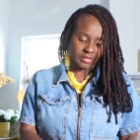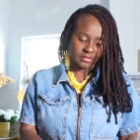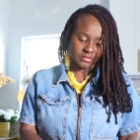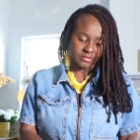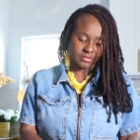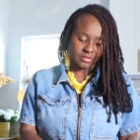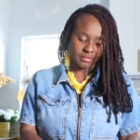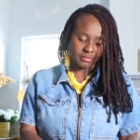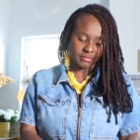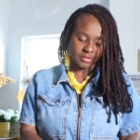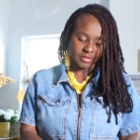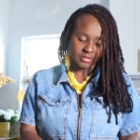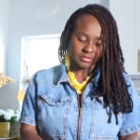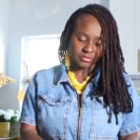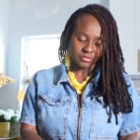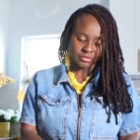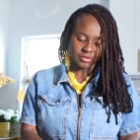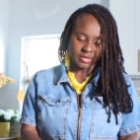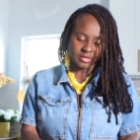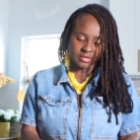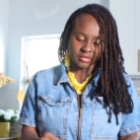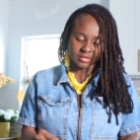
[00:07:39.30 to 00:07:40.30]
So I'm gonna
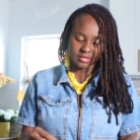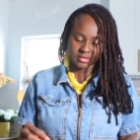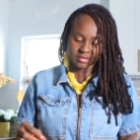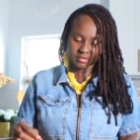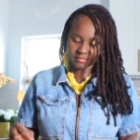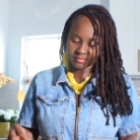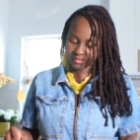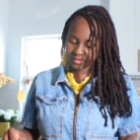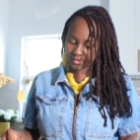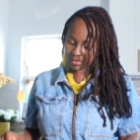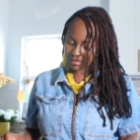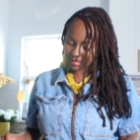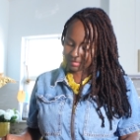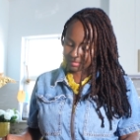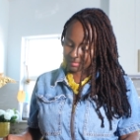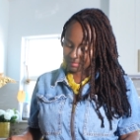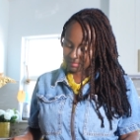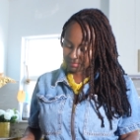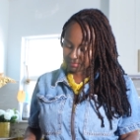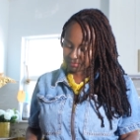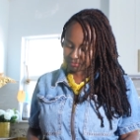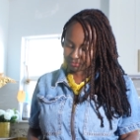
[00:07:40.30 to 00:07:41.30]
try to cover it
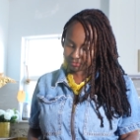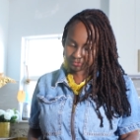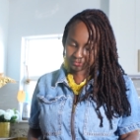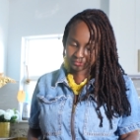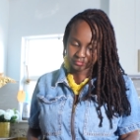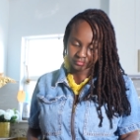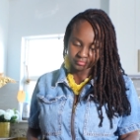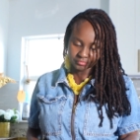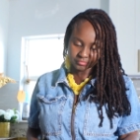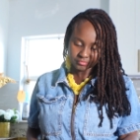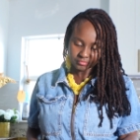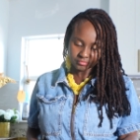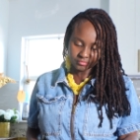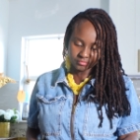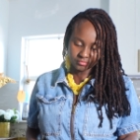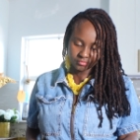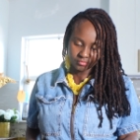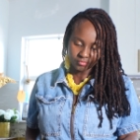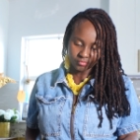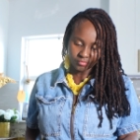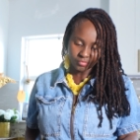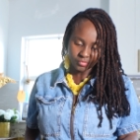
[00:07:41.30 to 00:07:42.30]
up.
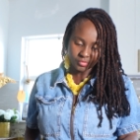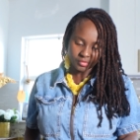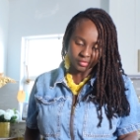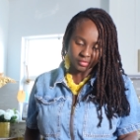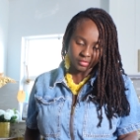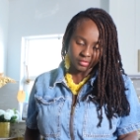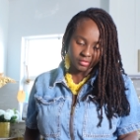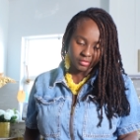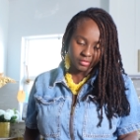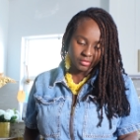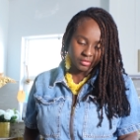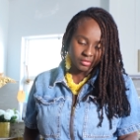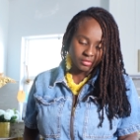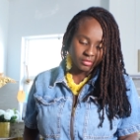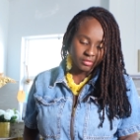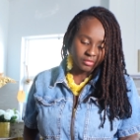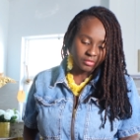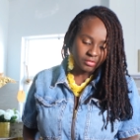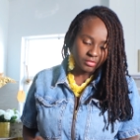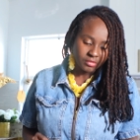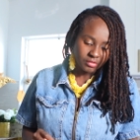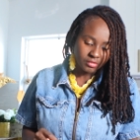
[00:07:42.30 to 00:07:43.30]

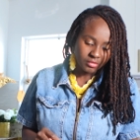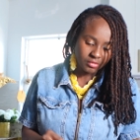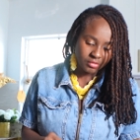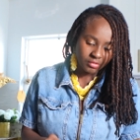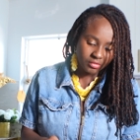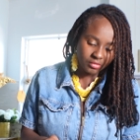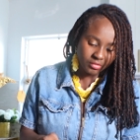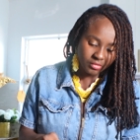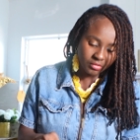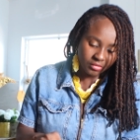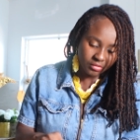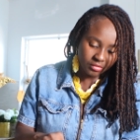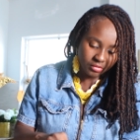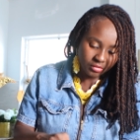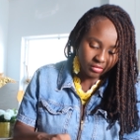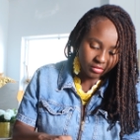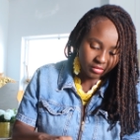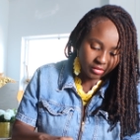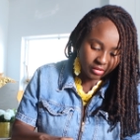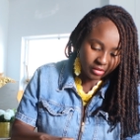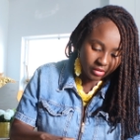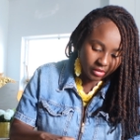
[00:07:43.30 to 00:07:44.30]

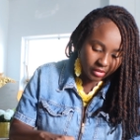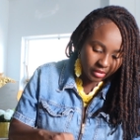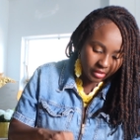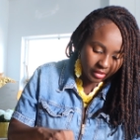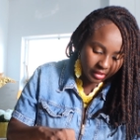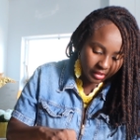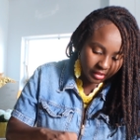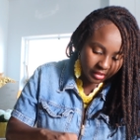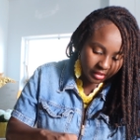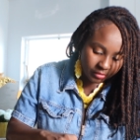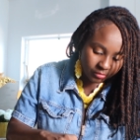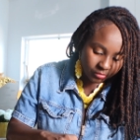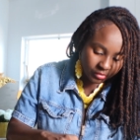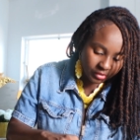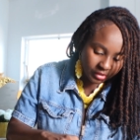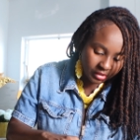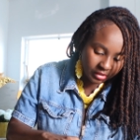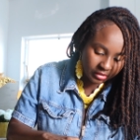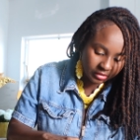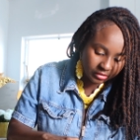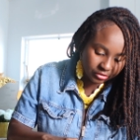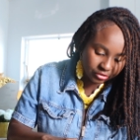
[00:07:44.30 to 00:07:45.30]
And then we're
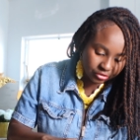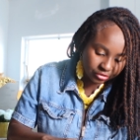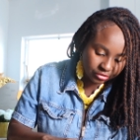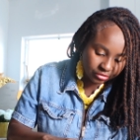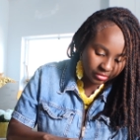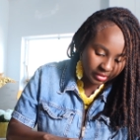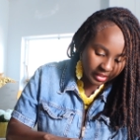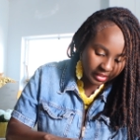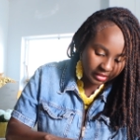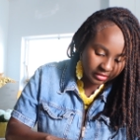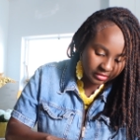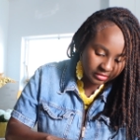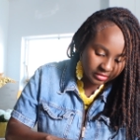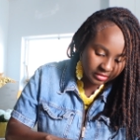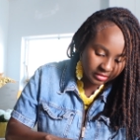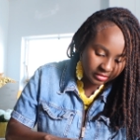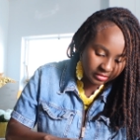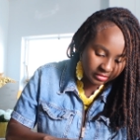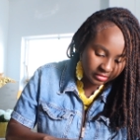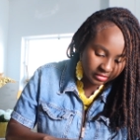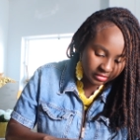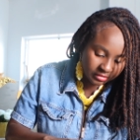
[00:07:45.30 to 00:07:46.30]
gonna try
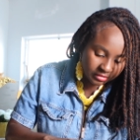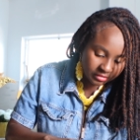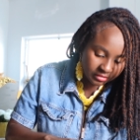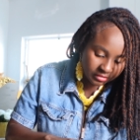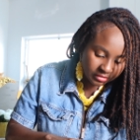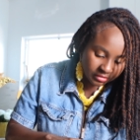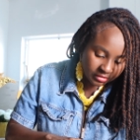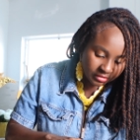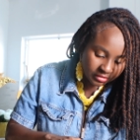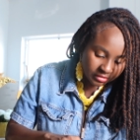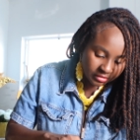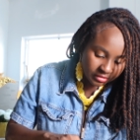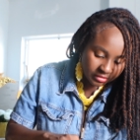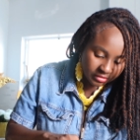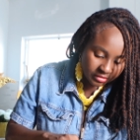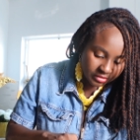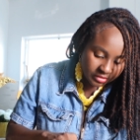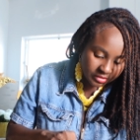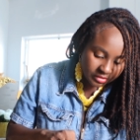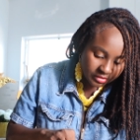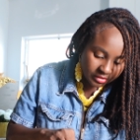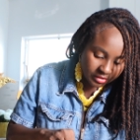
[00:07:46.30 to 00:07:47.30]
to
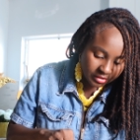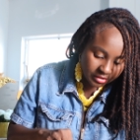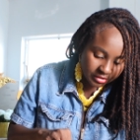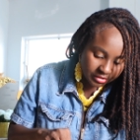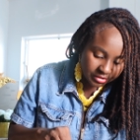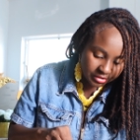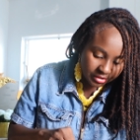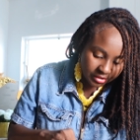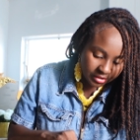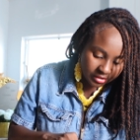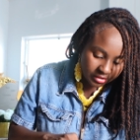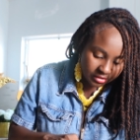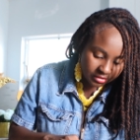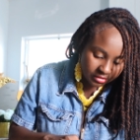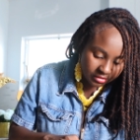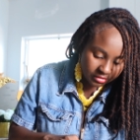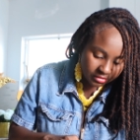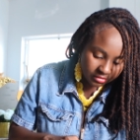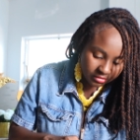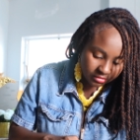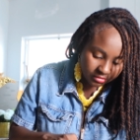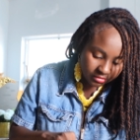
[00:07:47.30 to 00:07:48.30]
stitch it
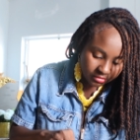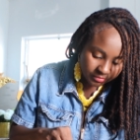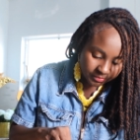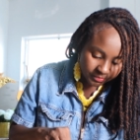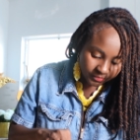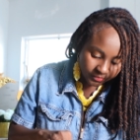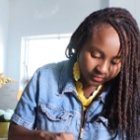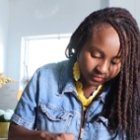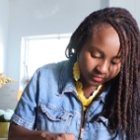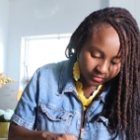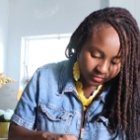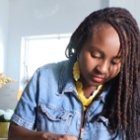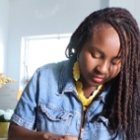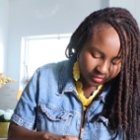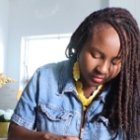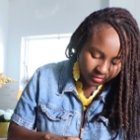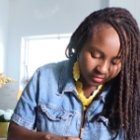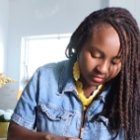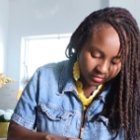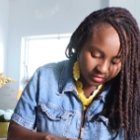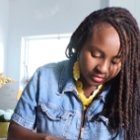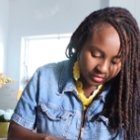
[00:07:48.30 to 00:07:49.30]

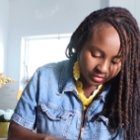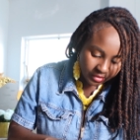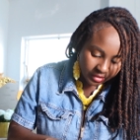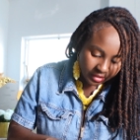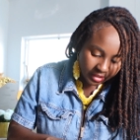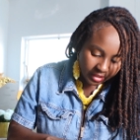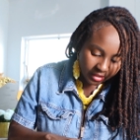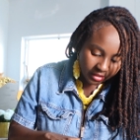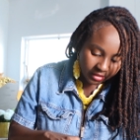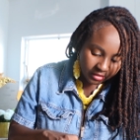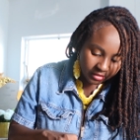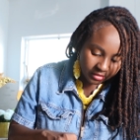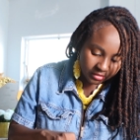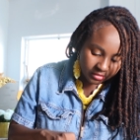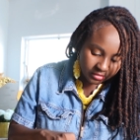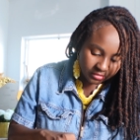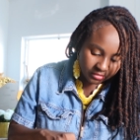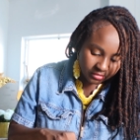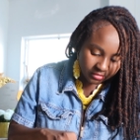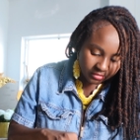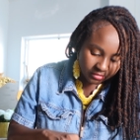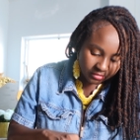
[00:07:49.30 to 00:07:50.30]
together.